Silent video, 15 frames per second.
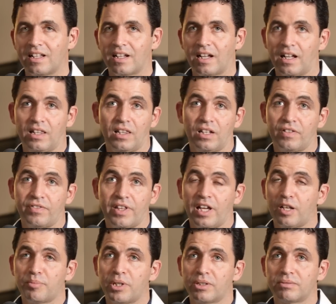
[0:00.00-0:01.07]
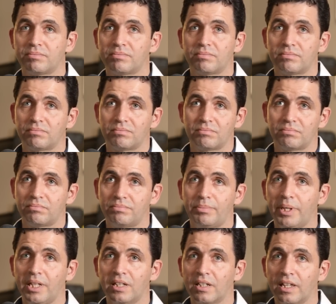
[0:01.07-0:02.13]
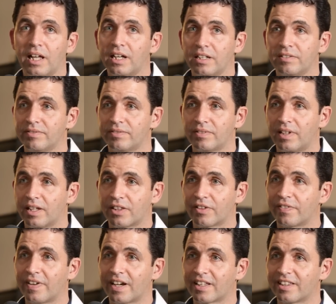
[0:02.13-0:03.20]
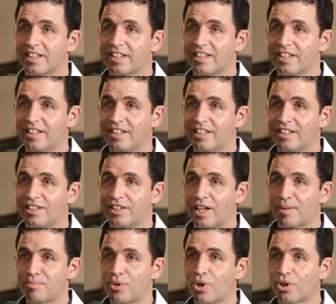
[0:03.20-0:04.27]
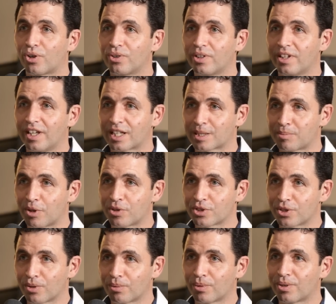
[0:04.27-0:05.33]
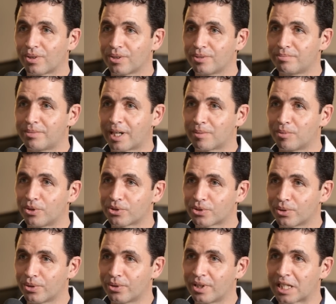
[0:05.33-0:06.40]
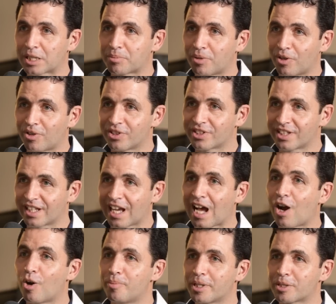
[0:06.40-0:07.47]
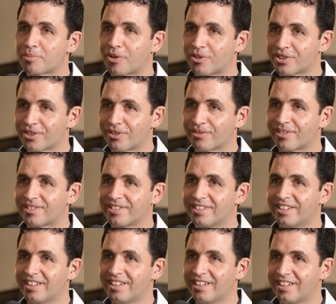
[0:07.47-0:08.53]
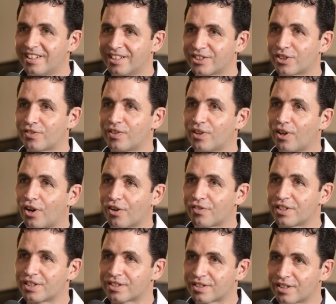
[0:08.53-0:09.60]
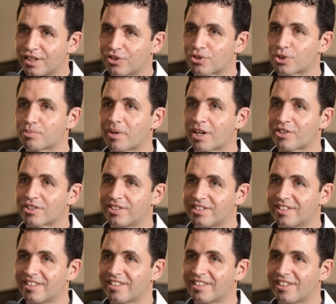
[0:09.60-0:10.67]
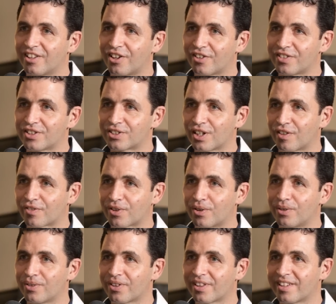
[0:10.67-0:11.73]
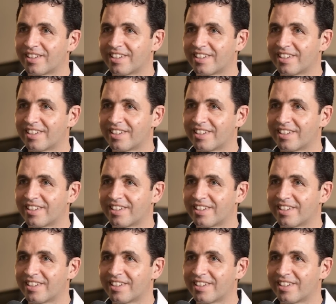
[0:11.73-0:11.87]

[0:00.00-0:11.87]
I, I love that about being alive. Like the fact that I'm not only experiencing the world, but I'm also experiencing how I'm experiencing the world. Sort of a lot of this introspection, a lot of this self growth.